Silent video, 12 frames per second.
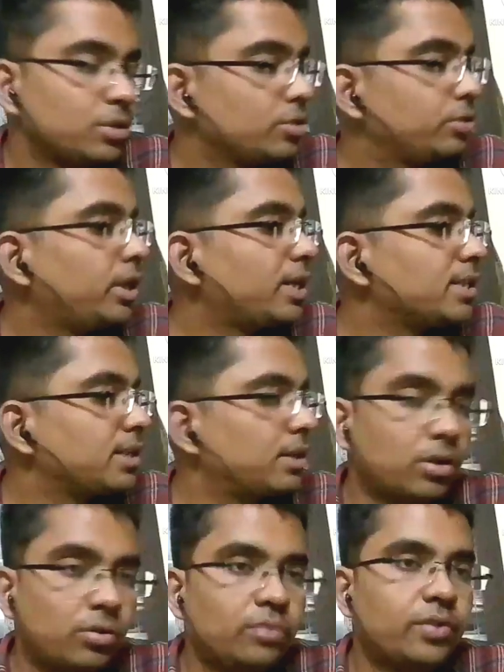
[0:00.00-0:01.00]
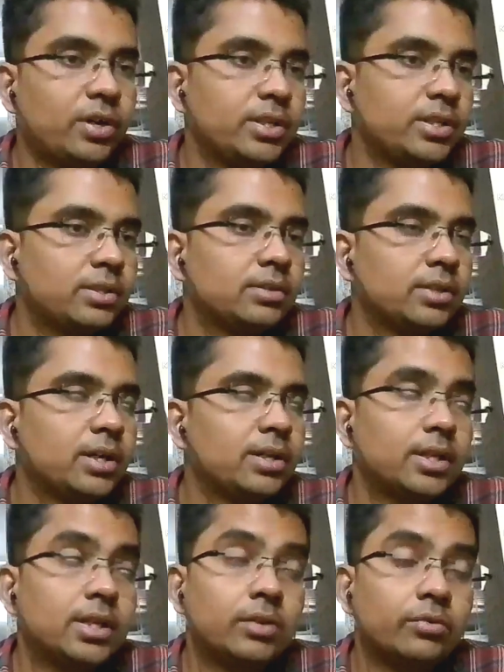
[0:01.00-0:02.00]
That is the ground for this.
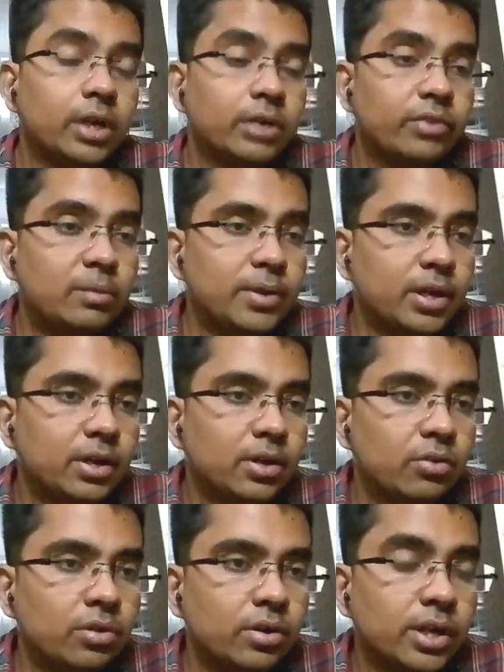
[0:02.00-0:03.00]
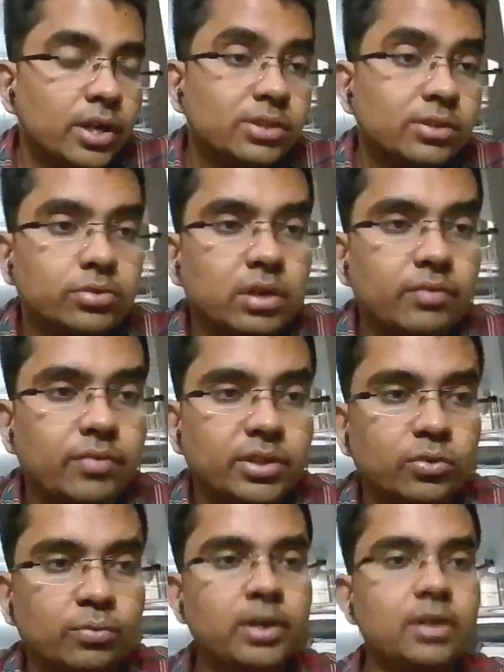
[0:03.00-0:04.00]
That will be the ground exclusively for the
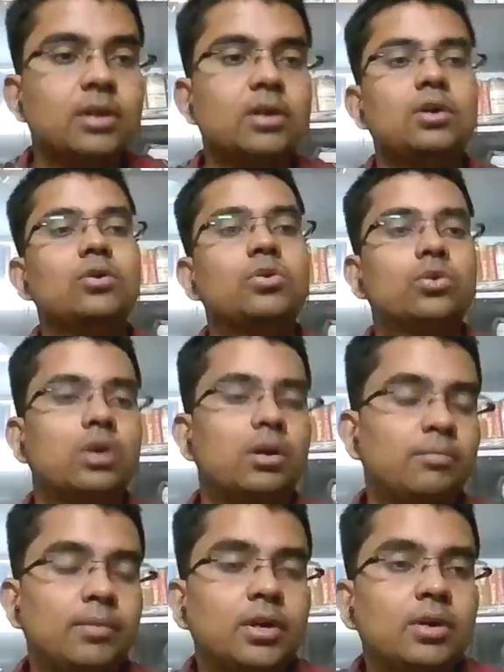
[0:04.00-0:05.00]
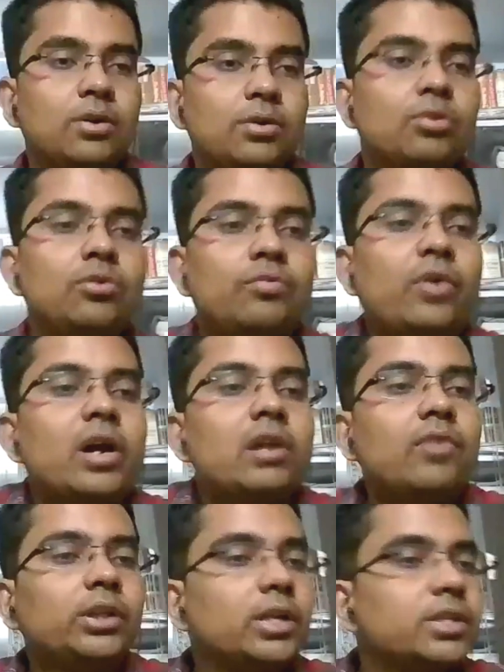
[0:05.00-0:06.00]
woman to come to file
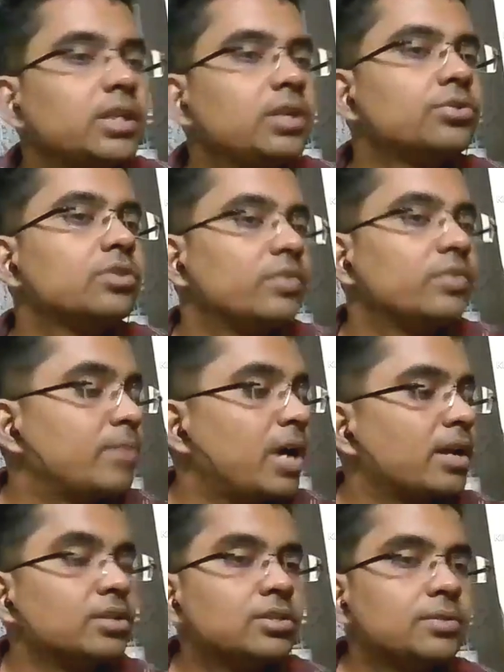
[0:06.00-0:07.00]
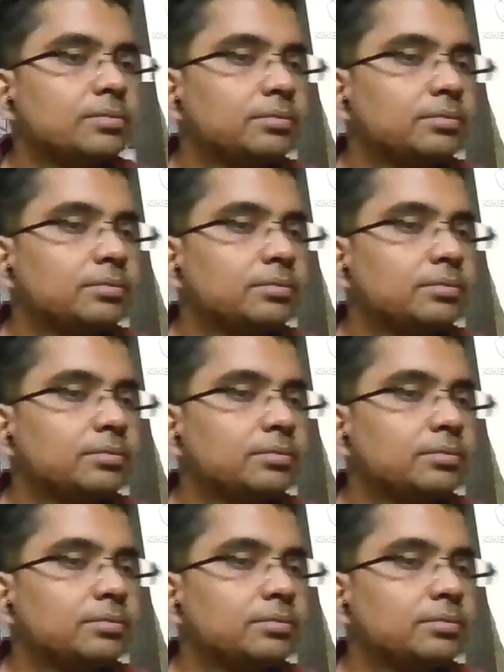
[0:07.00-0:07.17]
for the dissolution of the marriage.